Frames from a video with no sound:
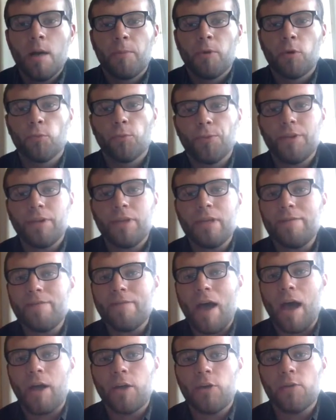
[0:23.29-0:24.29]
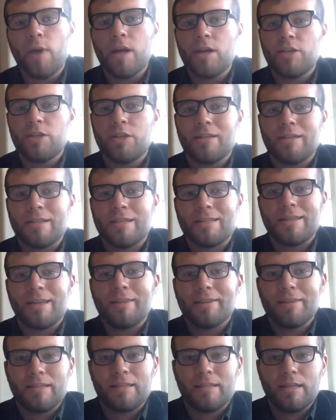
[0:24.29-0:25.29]
but a real evaluation and
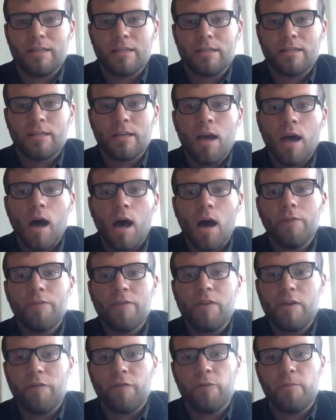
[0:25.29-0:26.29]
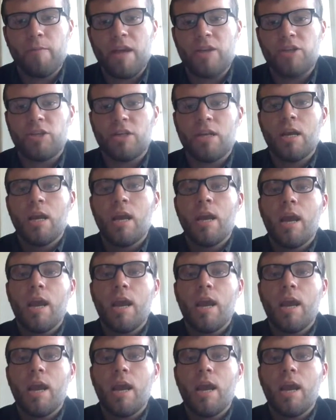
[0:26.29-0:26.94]
synthesis of the information